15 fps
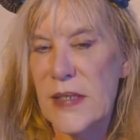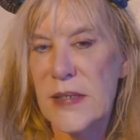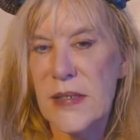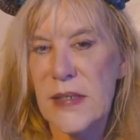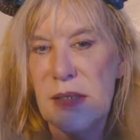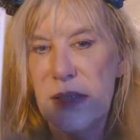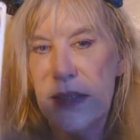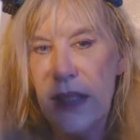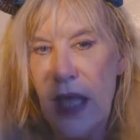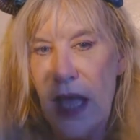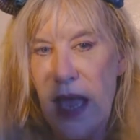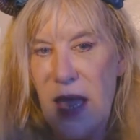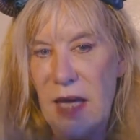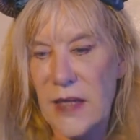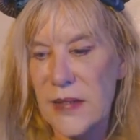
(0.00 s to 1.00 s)
This is the
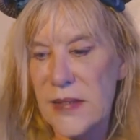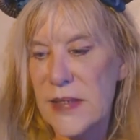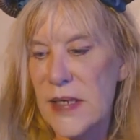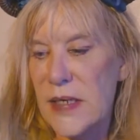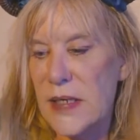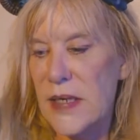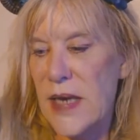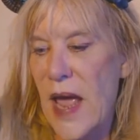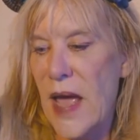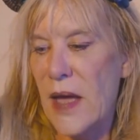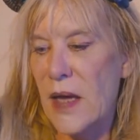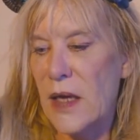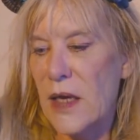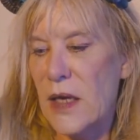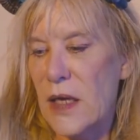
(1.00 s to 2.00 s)
Hansen
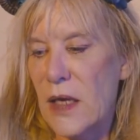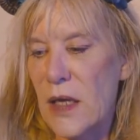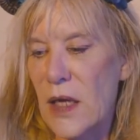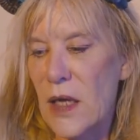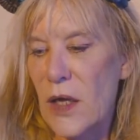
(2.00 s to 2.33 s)
deck,